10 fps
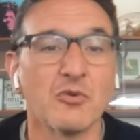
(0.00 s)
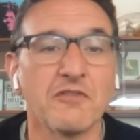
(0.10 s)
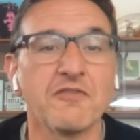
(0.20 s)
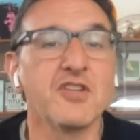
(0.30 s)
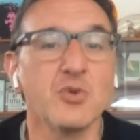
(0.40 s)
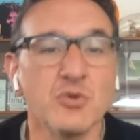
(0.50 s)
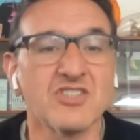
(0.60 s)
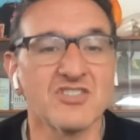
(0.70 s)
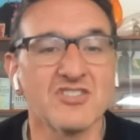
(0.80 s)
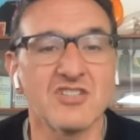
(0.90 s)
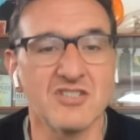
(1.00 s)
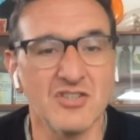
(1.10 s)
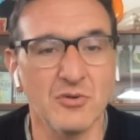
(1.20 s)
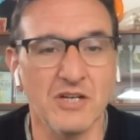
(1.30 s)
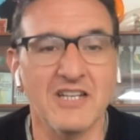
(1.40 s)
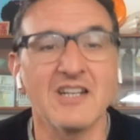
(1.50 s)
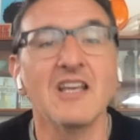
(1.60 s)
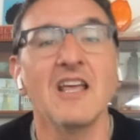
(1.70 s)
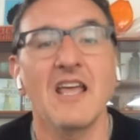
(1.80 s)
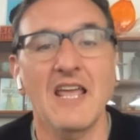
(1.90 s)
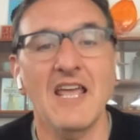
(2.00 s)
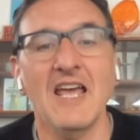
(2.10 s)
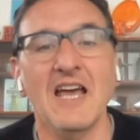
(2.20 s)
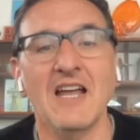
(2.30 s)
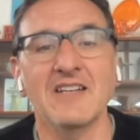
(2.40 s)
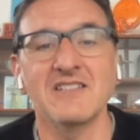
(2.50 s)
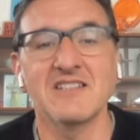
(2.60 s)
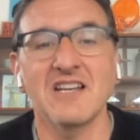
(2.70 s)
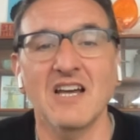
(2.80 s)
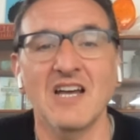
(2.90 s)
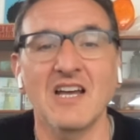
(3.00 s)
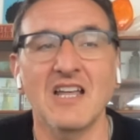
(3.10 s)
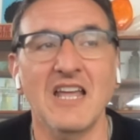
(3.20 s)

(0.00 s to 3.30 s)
refuses to do it. And uh,